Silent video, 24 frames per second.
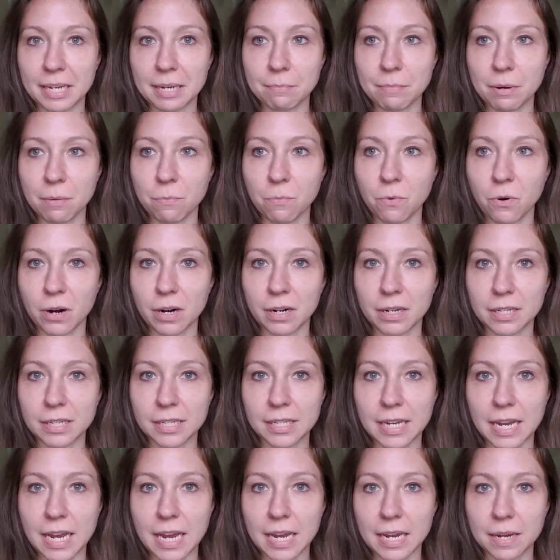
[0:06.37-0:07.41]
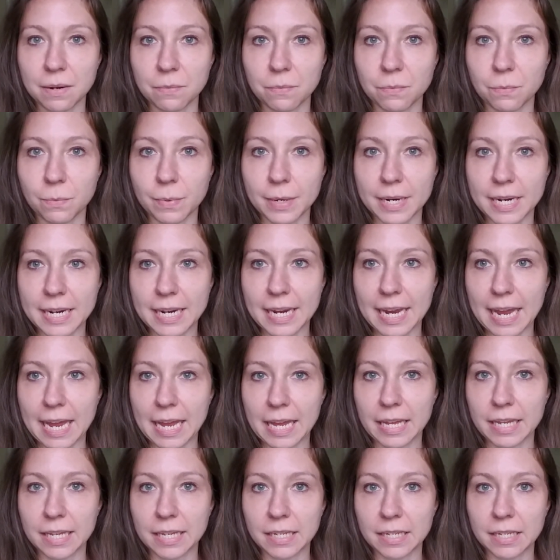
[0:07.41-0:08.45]
Memorial Day
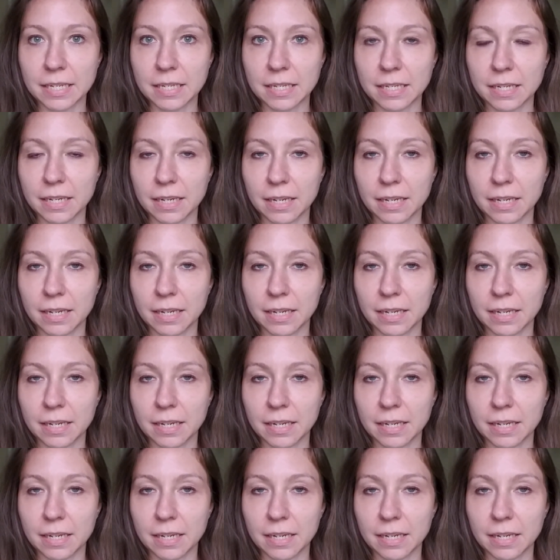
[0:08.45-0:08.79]
weekend